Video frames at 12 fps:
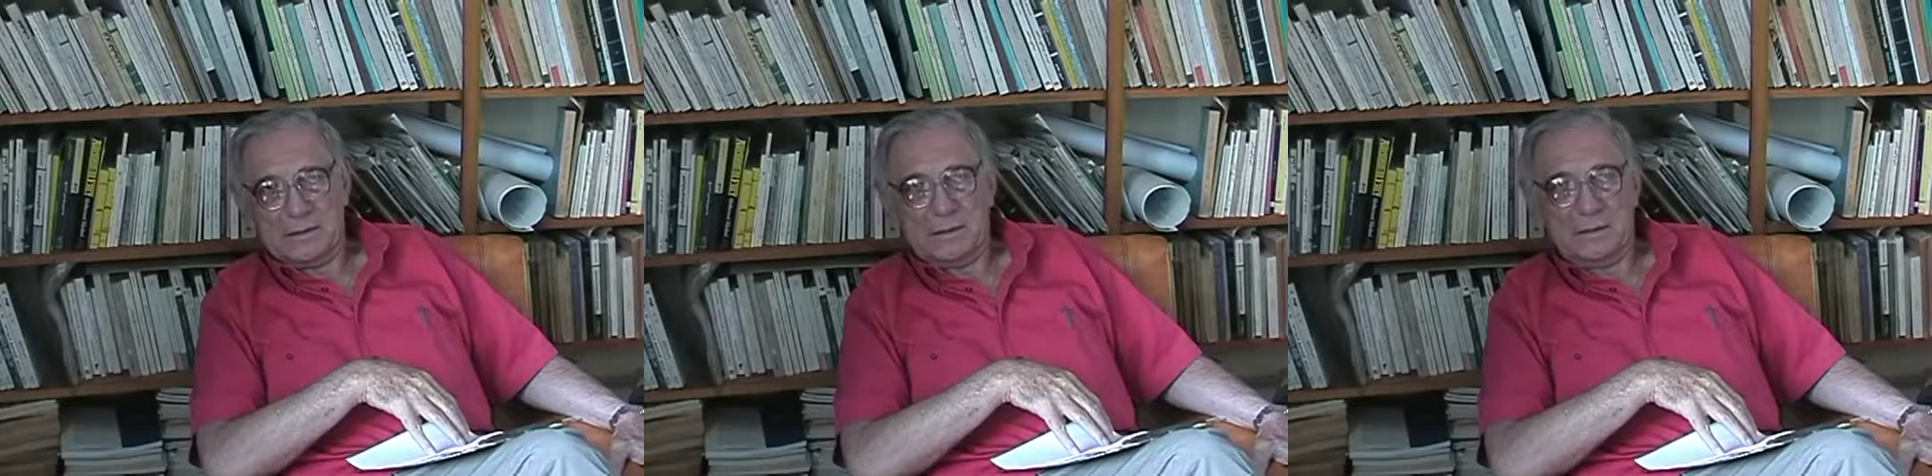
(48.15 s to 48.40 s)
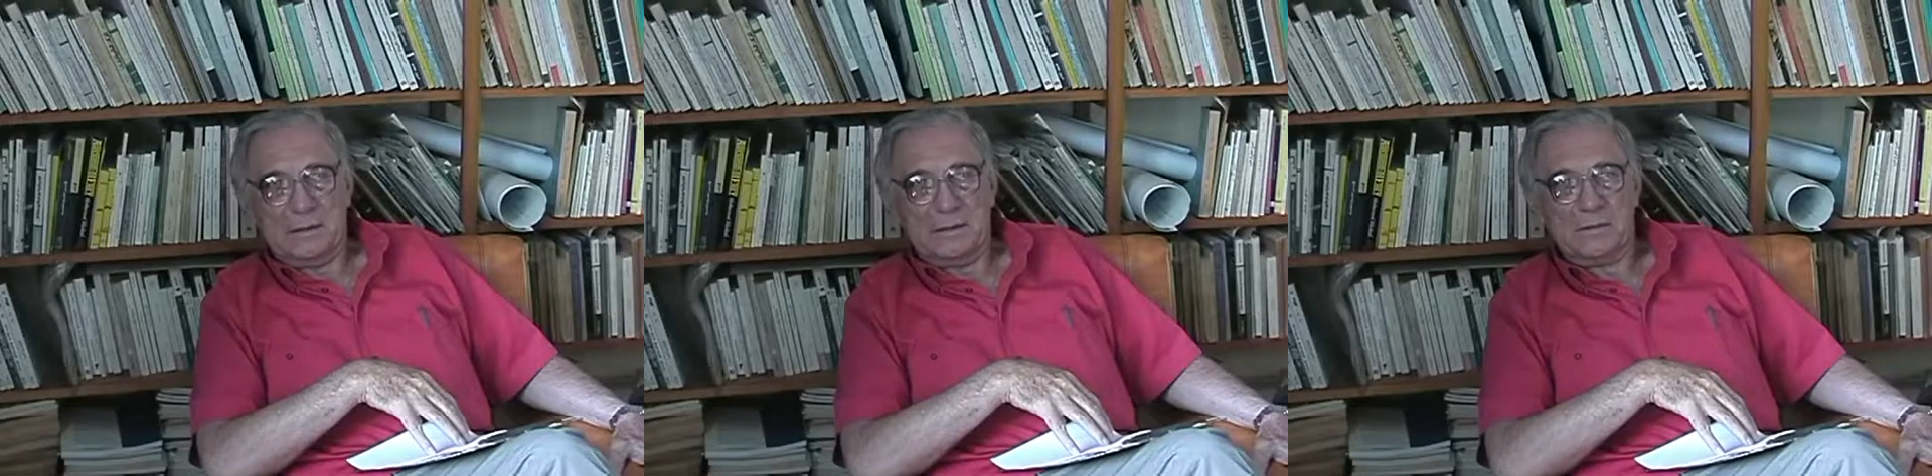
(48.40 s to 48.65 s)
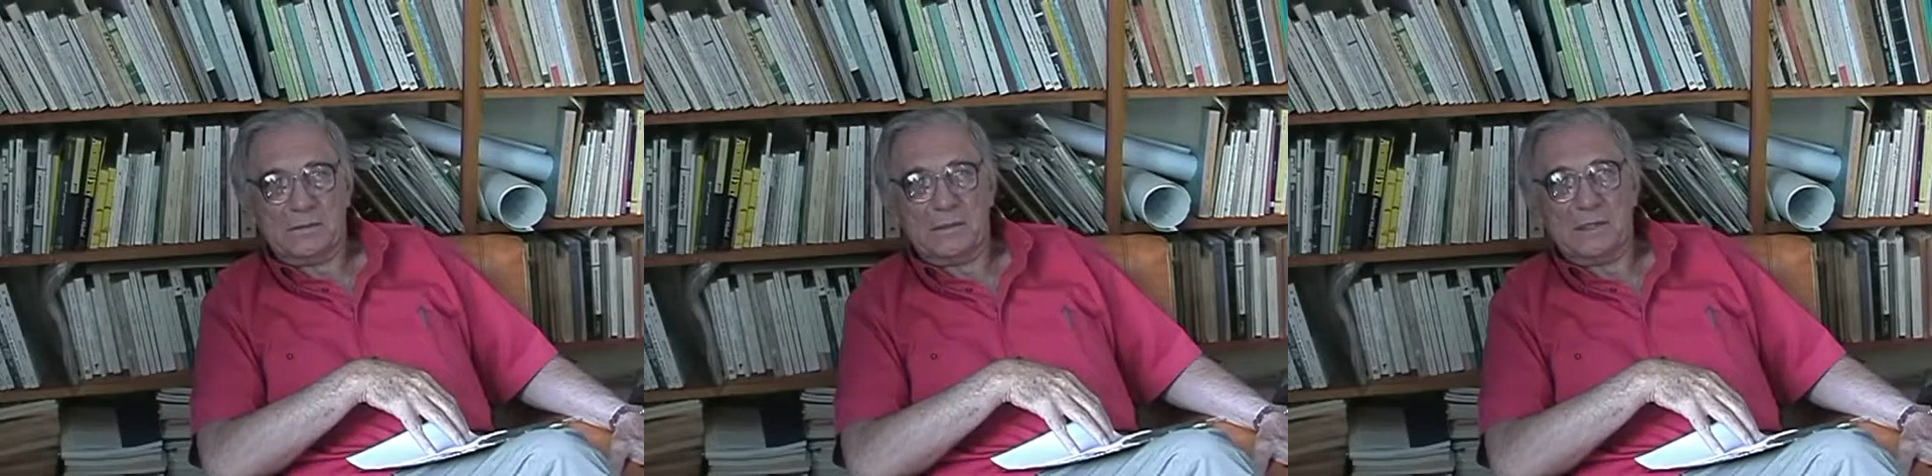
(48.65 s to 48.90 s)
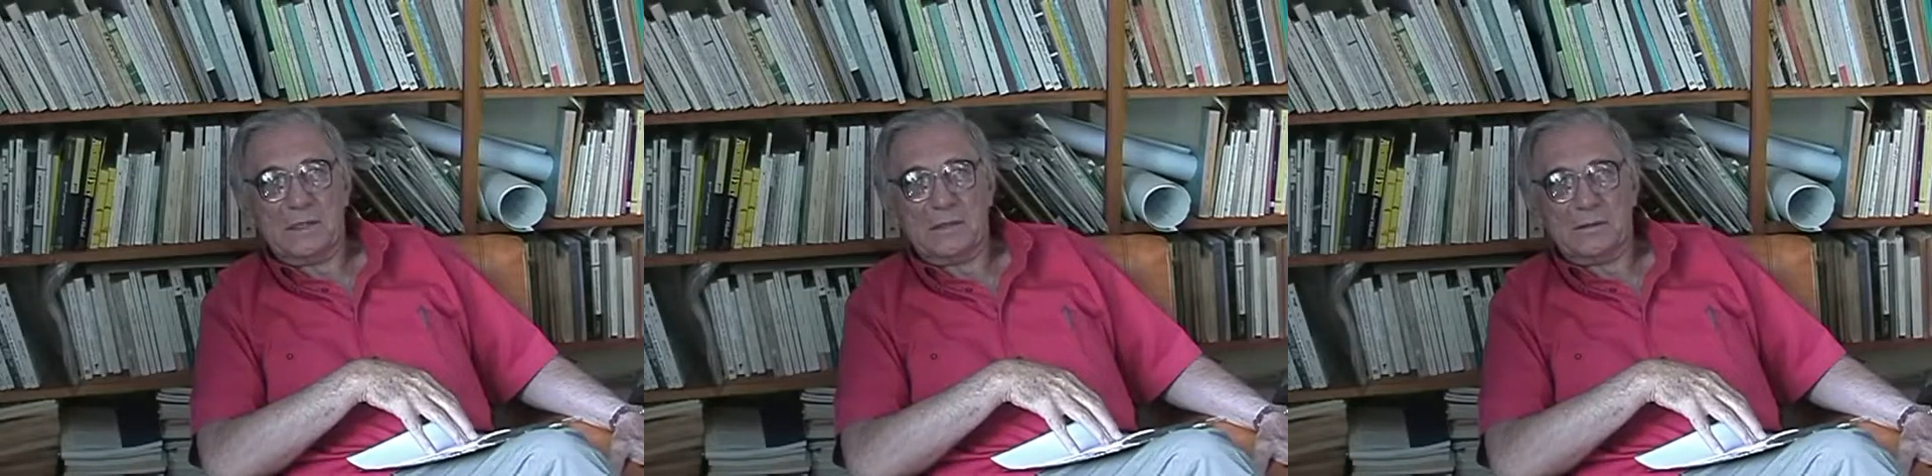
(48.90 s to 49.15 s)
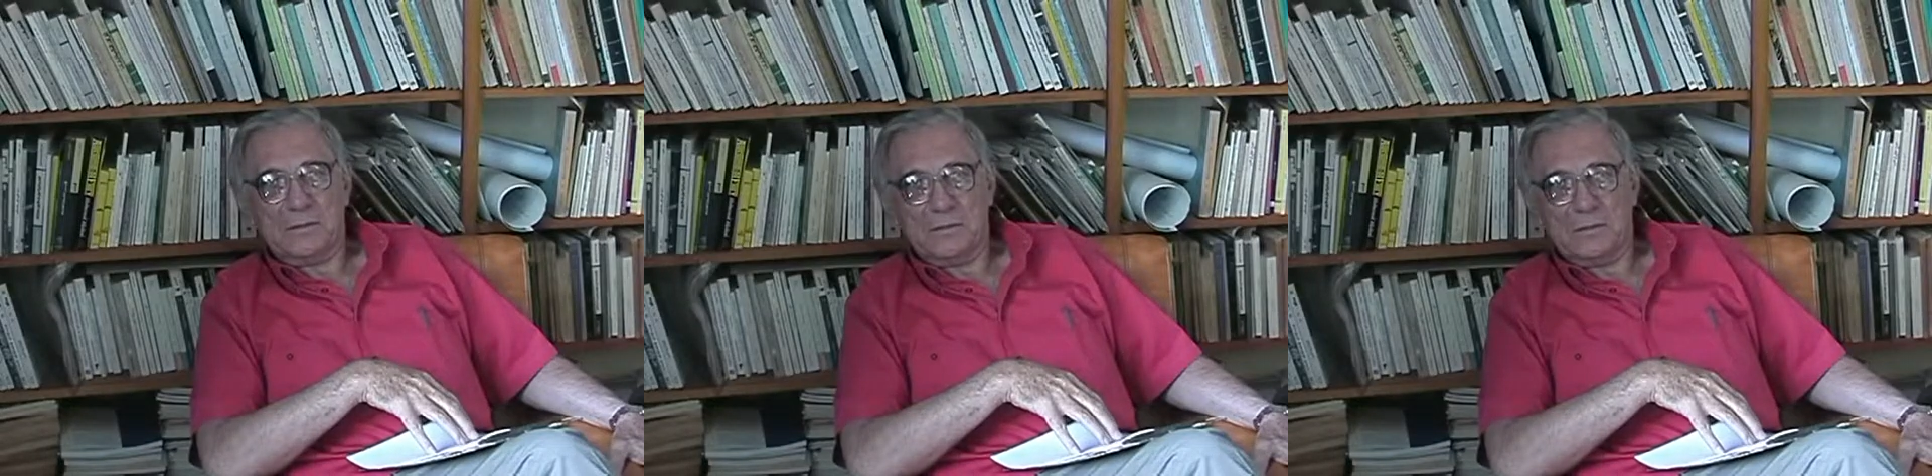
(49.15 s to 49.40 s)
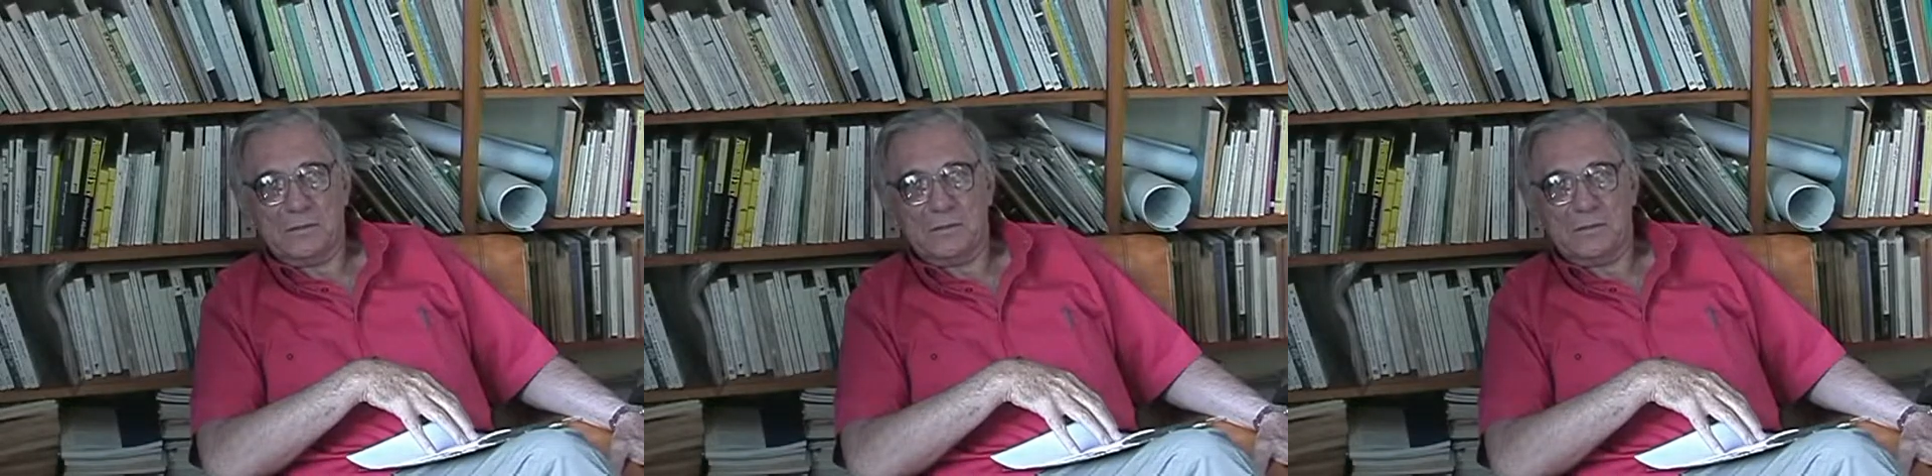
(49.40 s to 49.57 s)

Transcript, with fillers: and it, it,